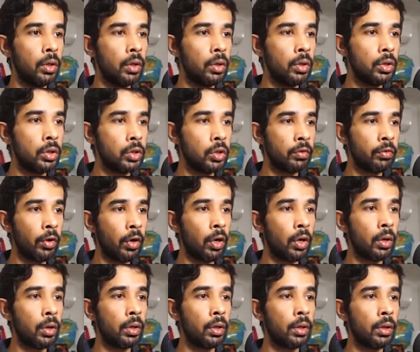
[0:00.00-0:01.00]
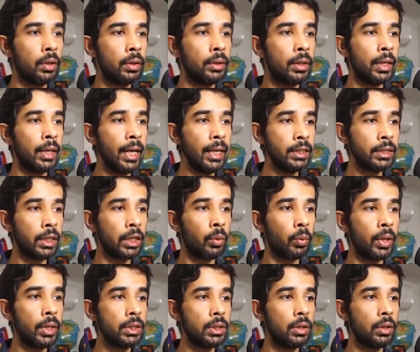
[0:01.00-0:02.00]
So for the next
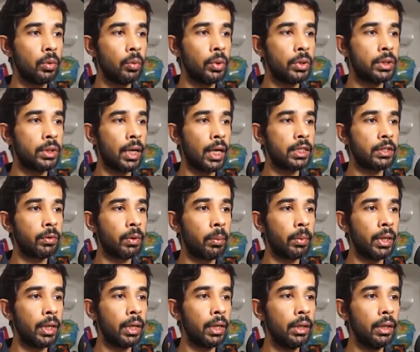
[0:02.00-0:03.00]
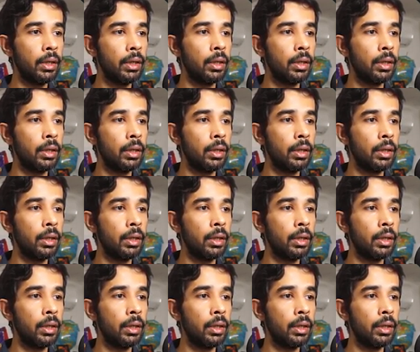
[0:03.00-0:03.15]
request, which starts from here,